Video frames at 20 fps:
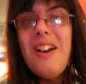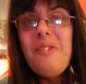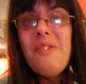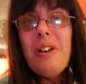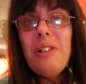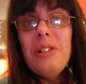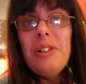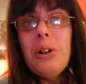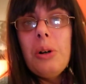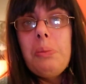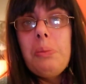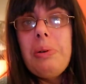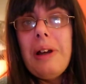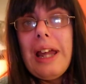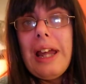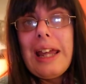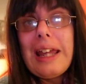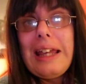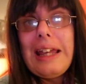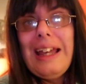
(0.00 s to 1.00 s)
The little
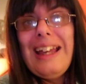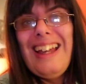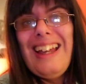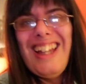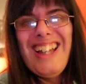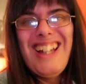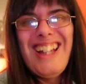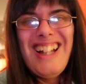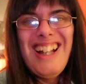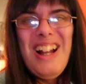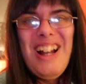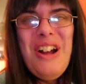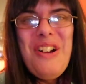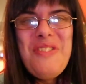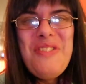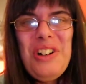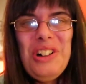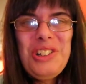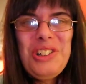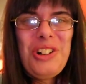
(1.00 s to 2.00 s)
pig.
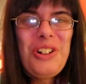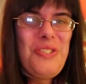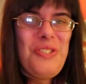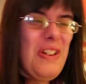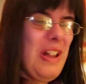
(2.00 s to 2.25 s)
That's your